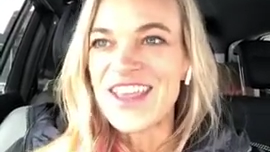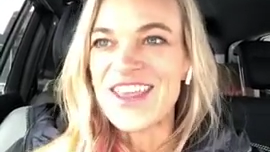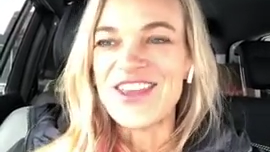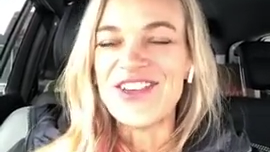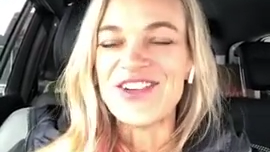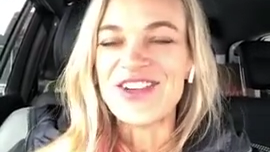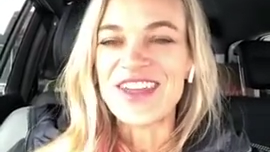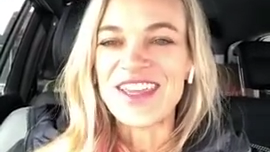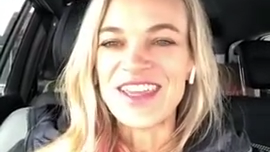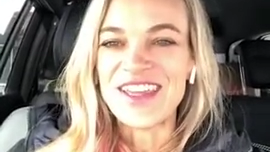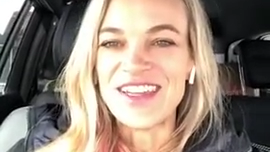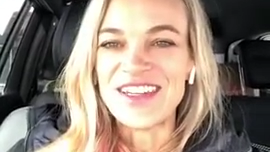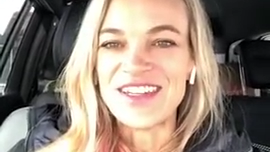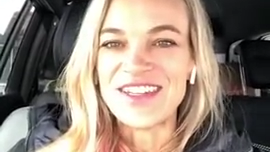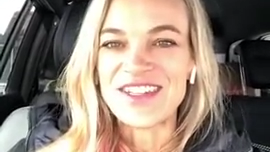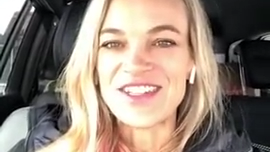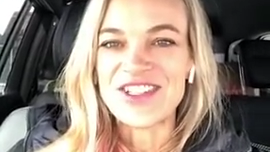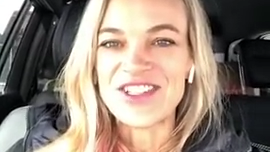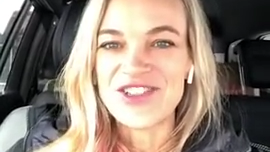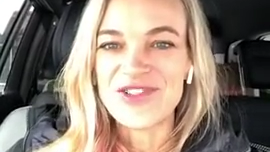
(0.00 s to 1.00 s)
you
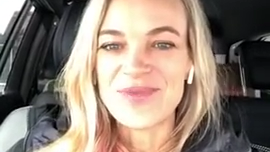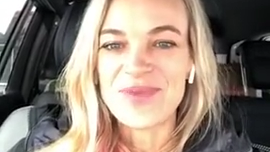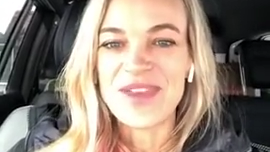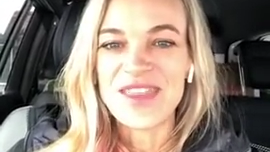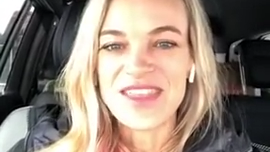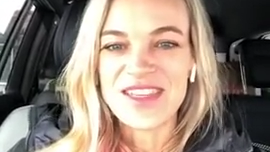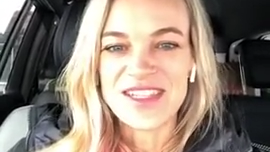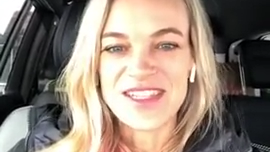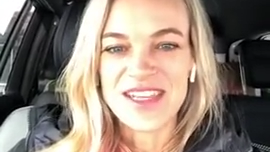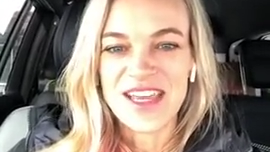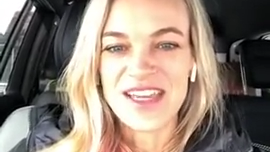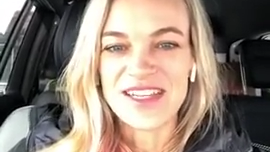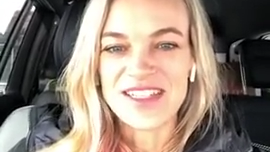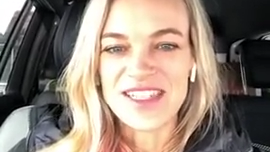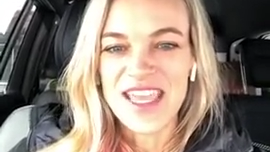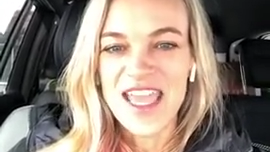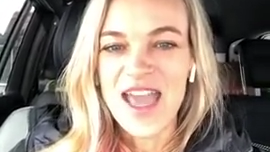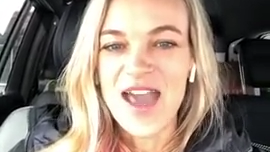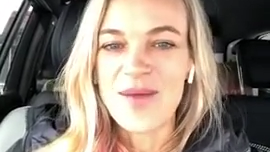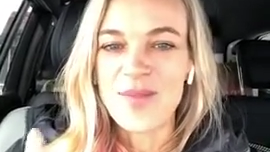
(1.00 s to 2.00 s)
can shoot me the, a
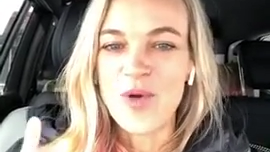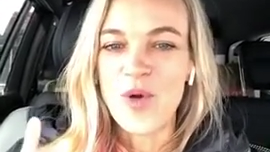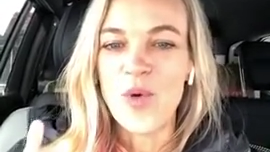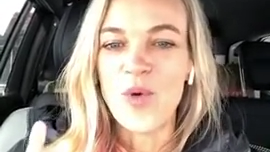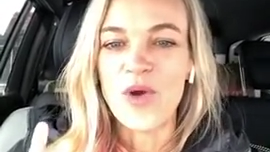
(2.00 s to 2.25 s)
DM